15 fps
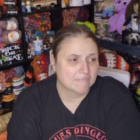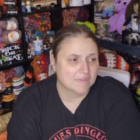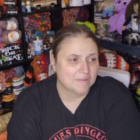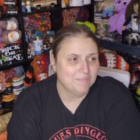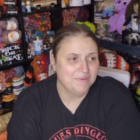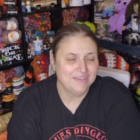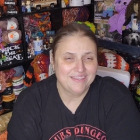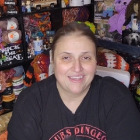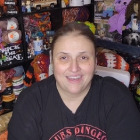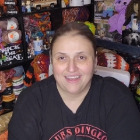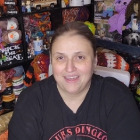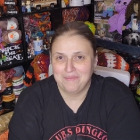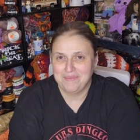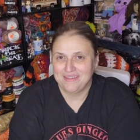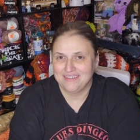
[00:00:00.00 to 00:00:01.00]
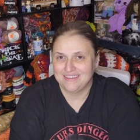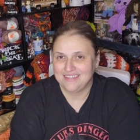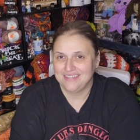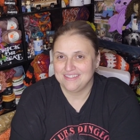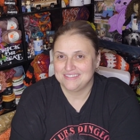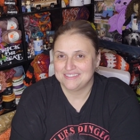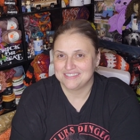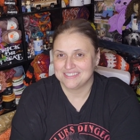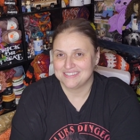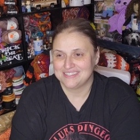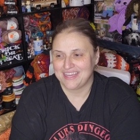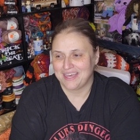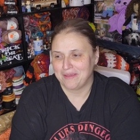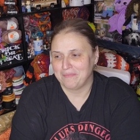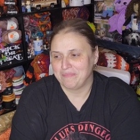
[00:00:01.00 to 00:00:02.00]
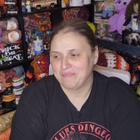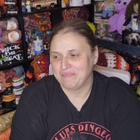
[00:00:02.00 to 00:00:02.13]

but yeah, I mean, Keith's just that